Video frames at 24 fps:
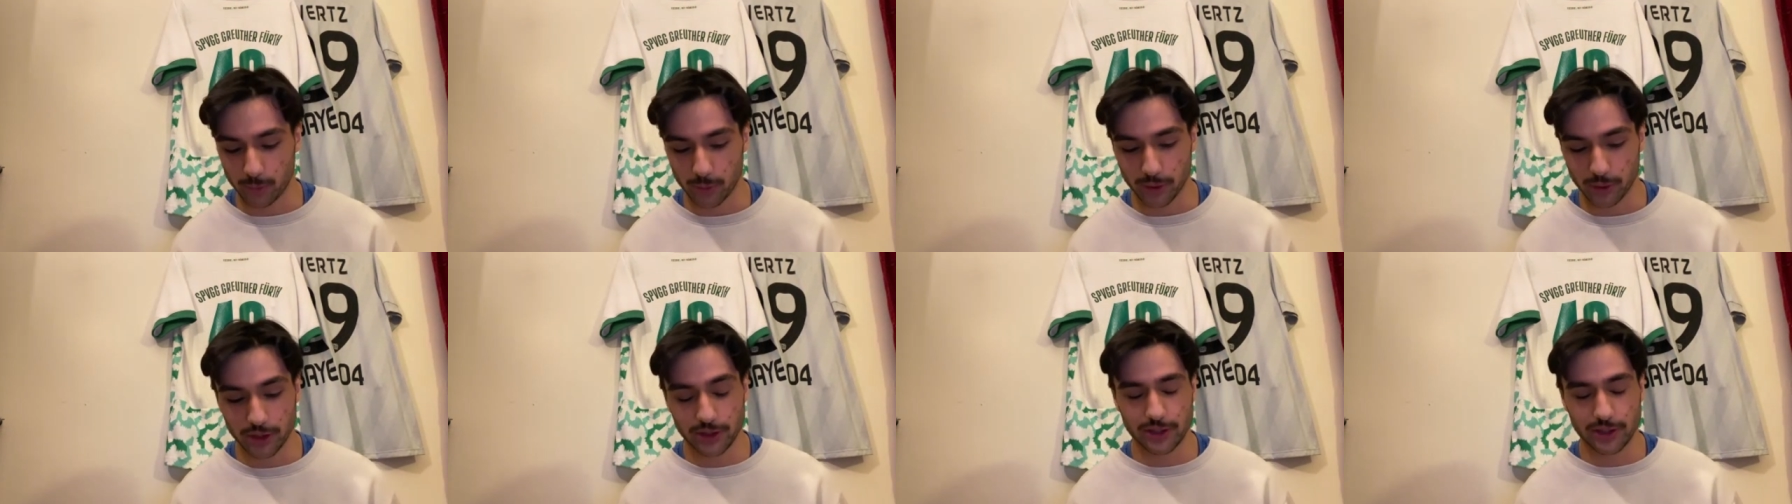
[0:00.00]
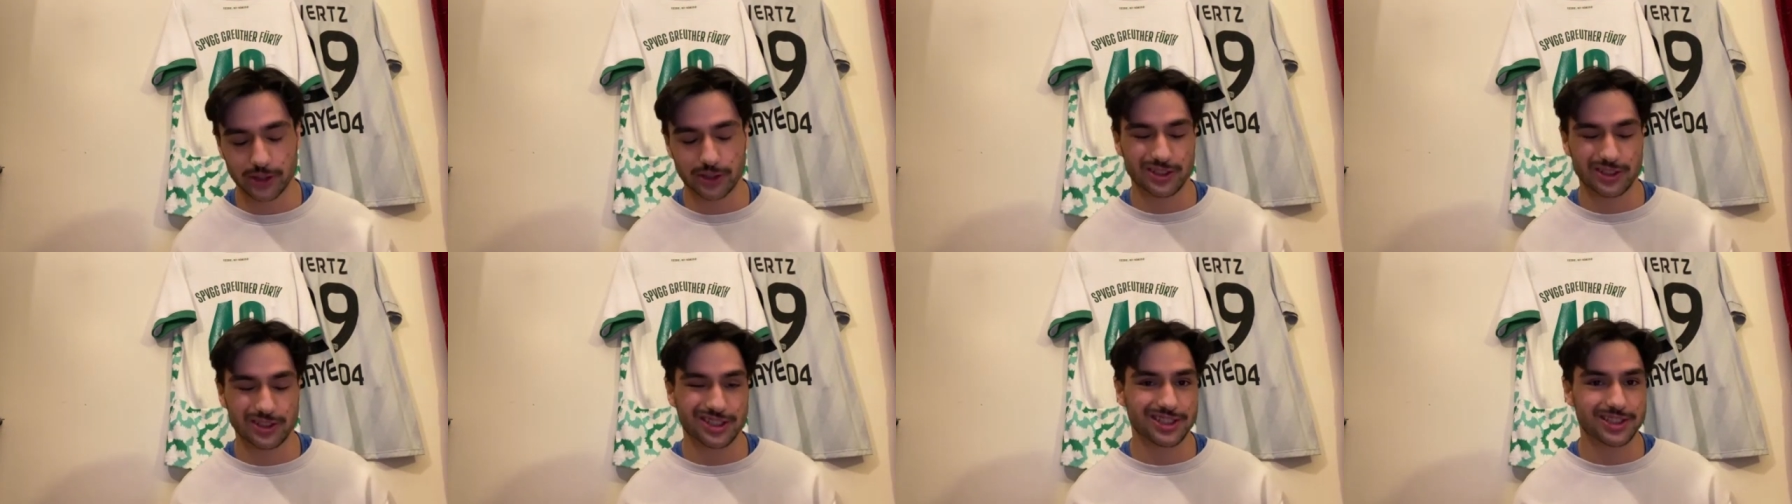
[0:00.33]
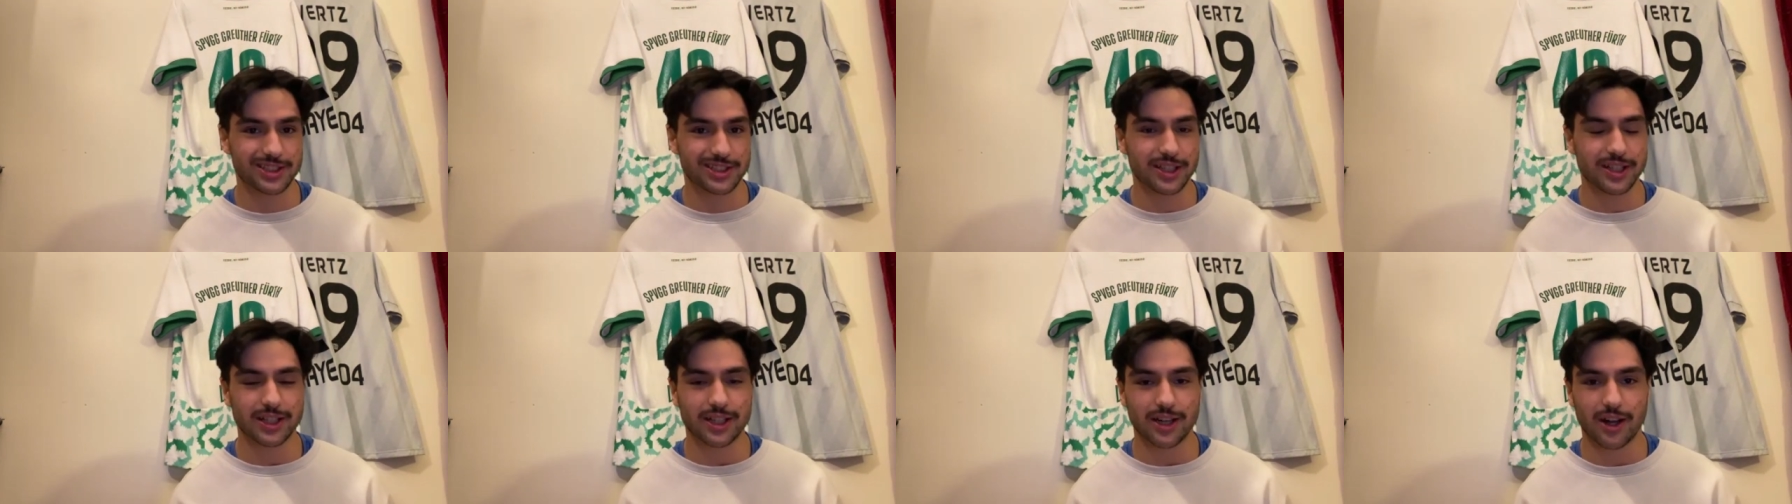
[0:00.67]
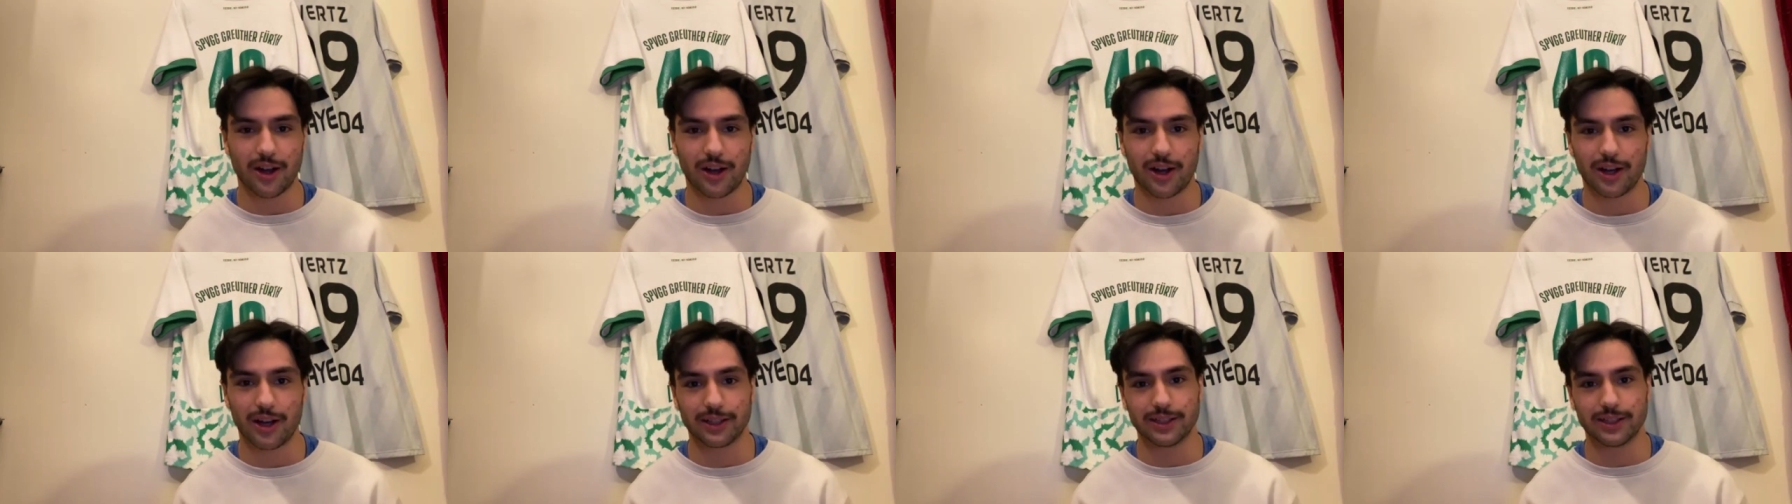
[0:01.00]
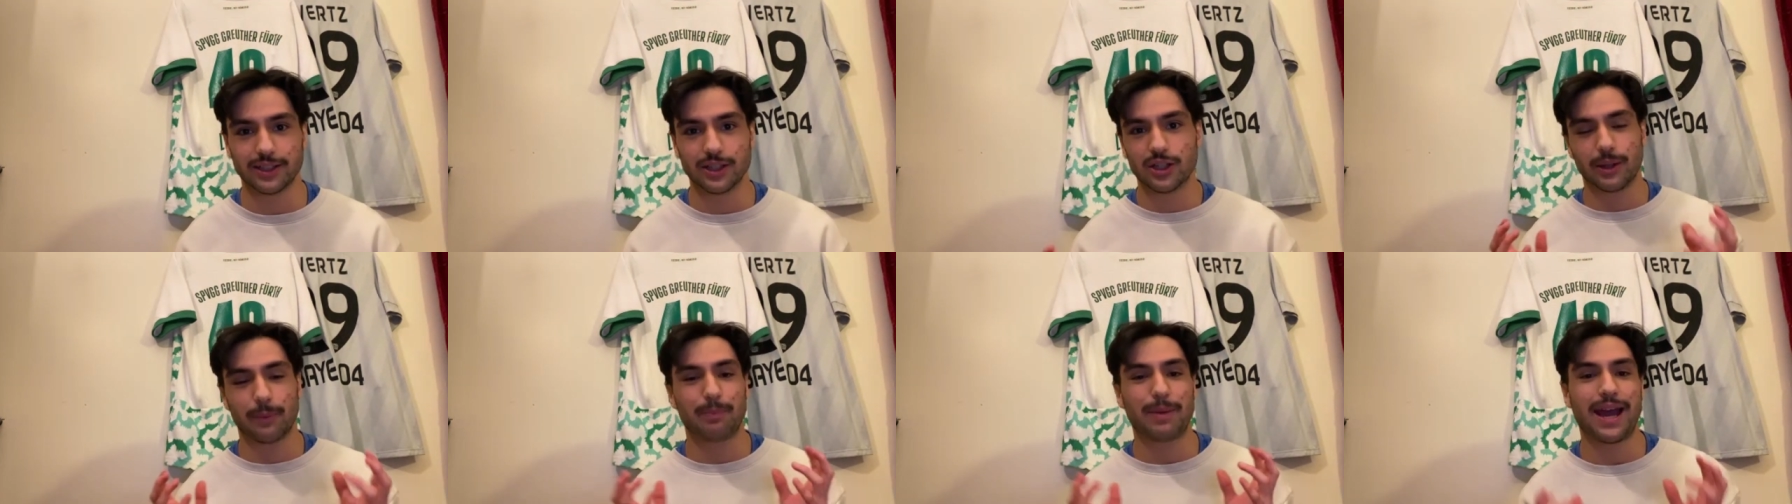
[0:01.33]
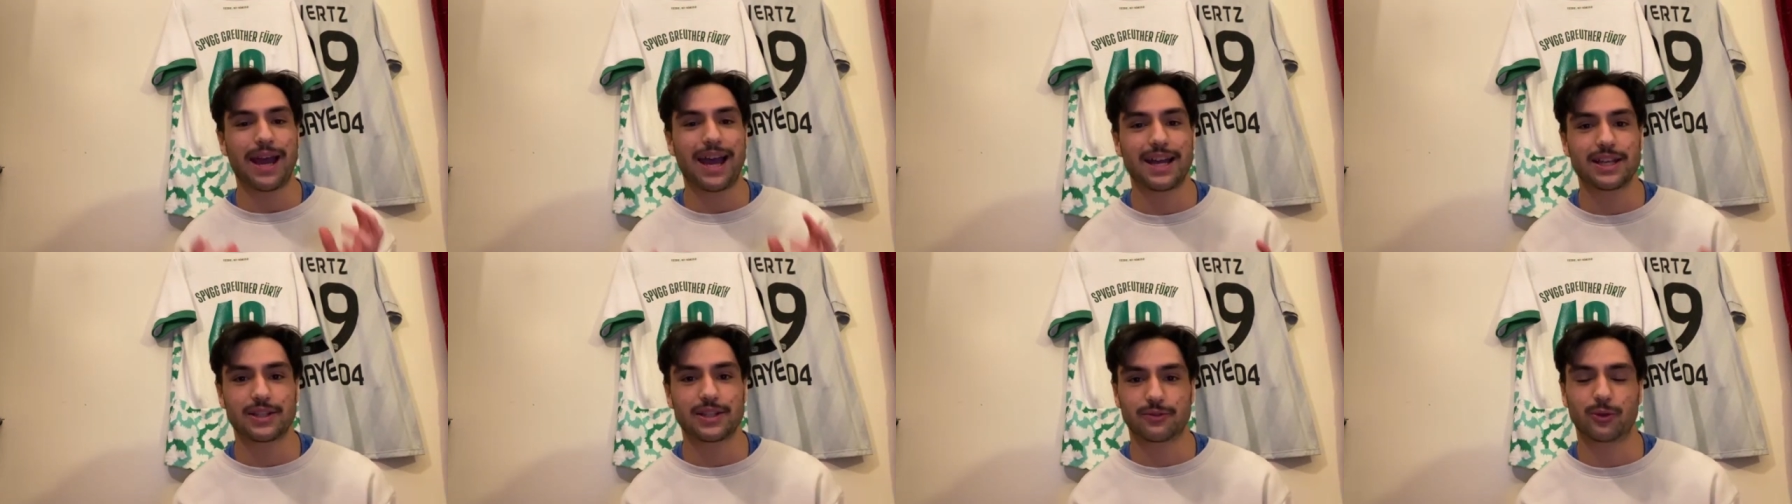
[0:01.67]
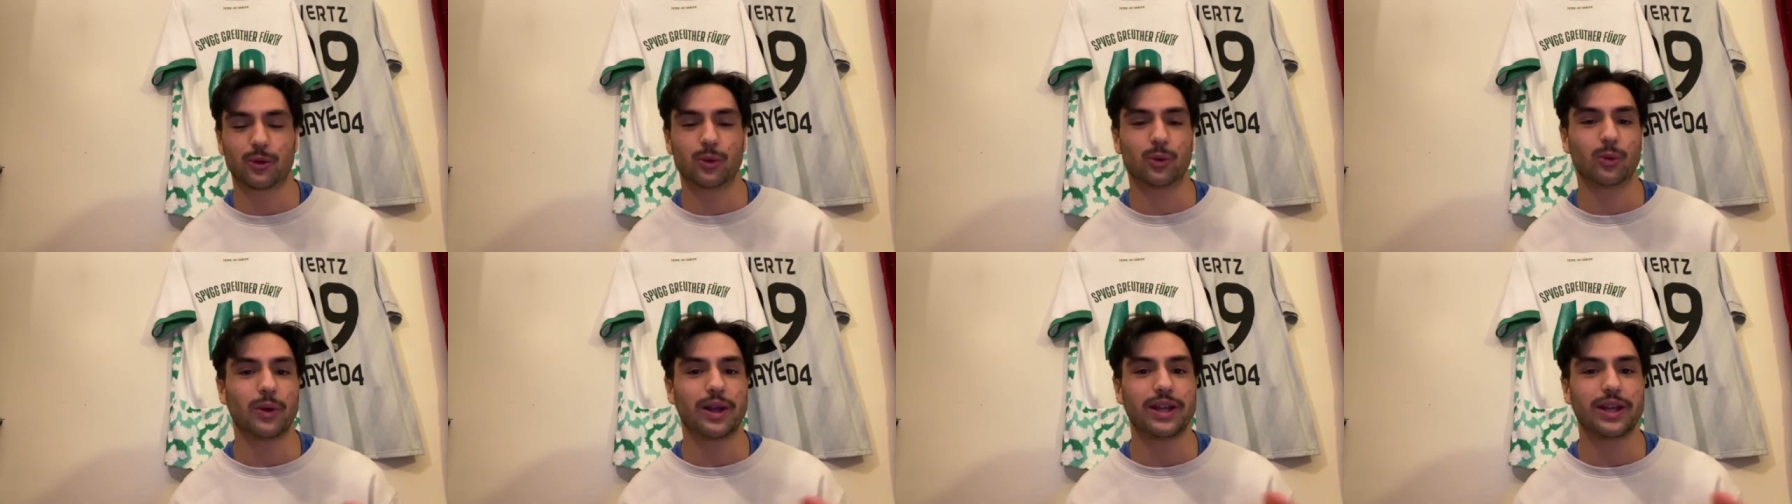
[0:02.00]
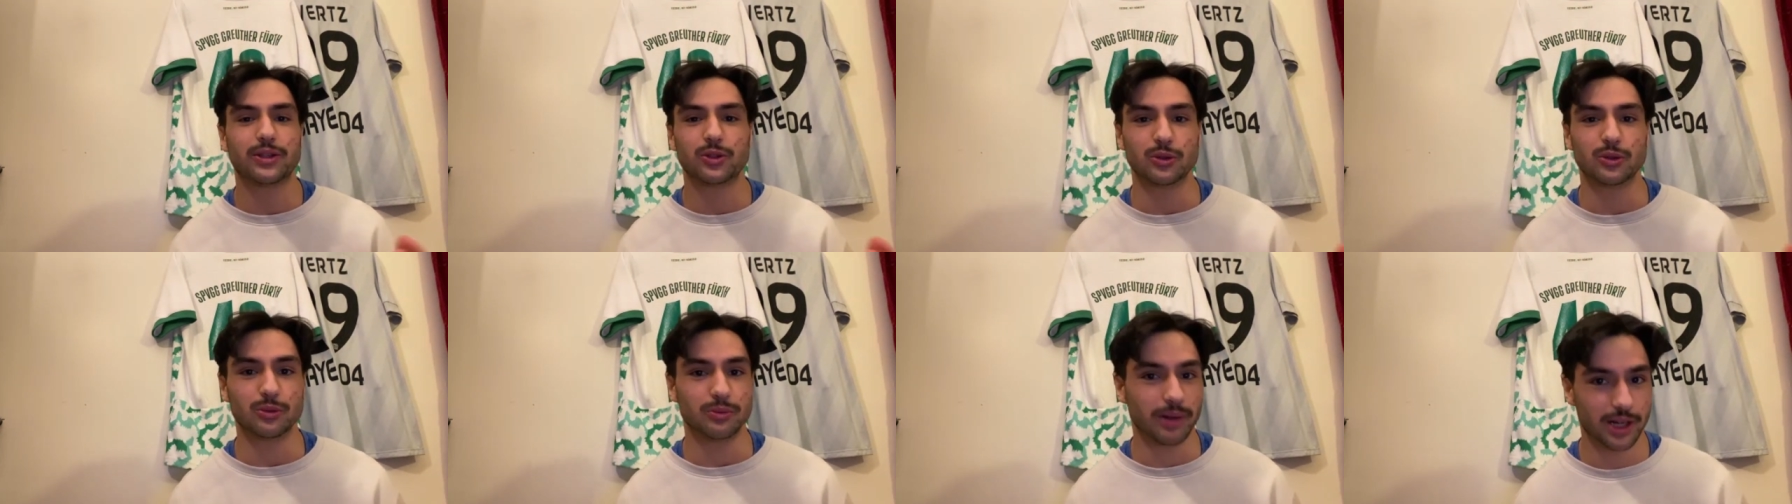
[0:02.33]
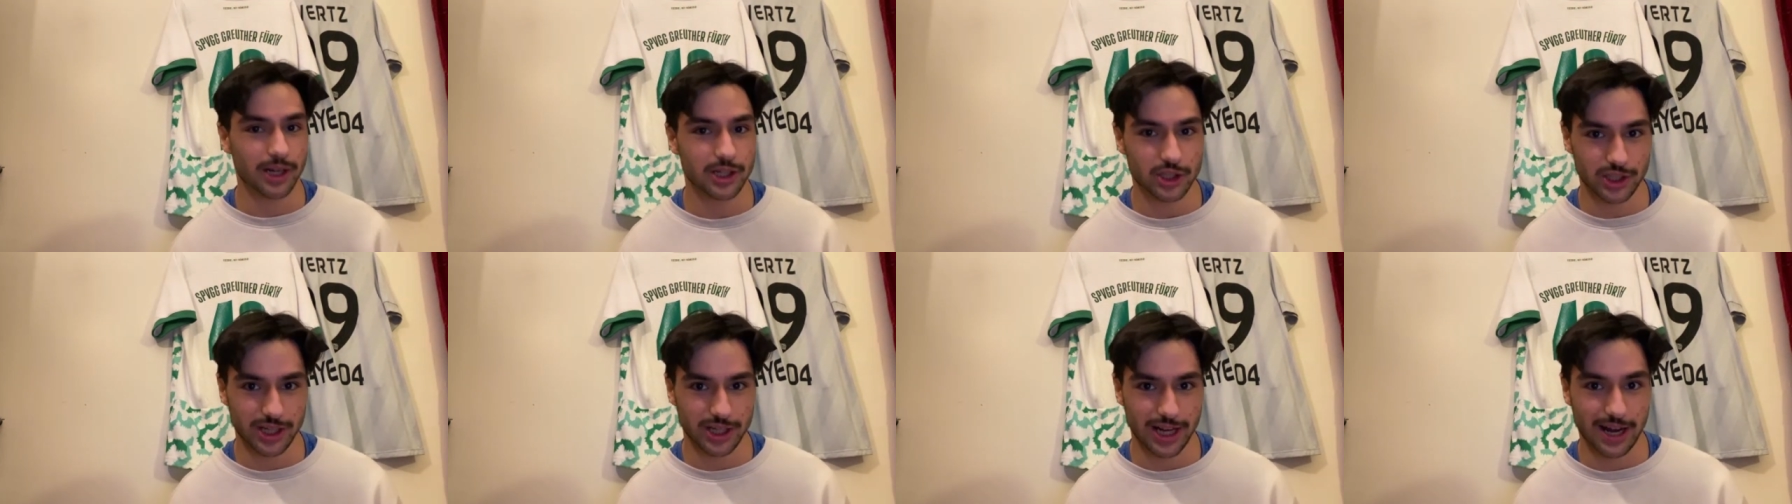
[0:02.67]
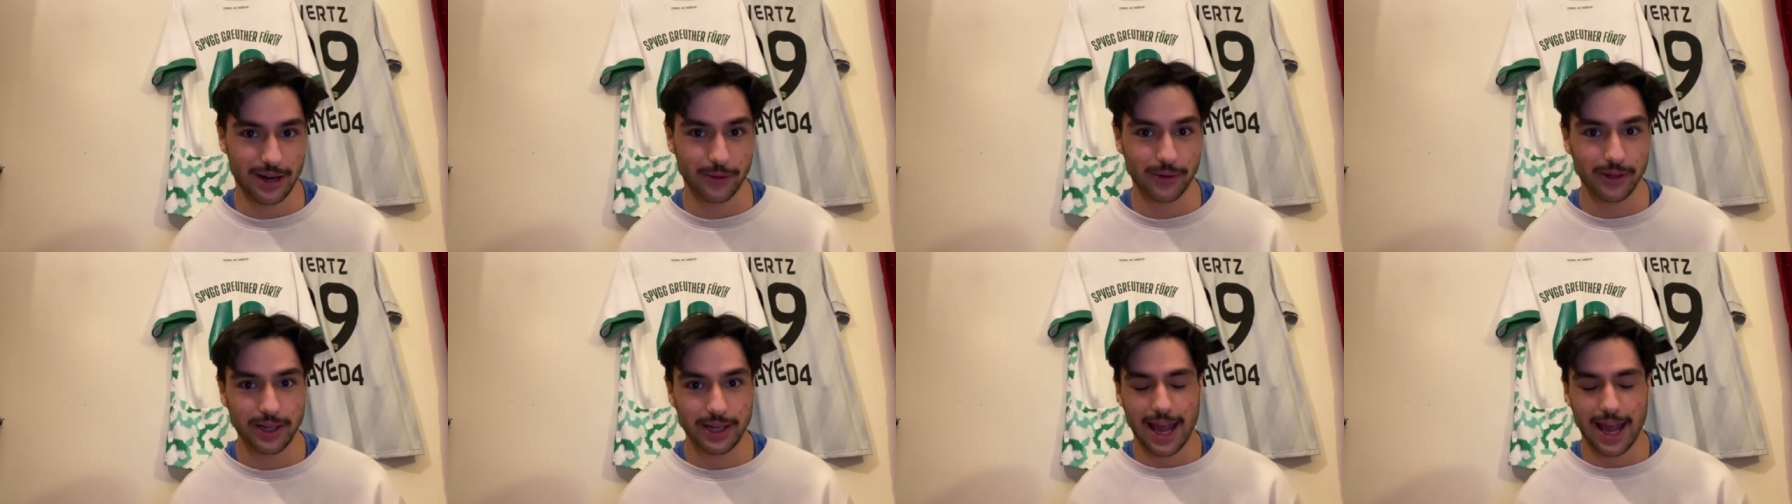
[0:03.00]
We're stuck on the past for way too much now,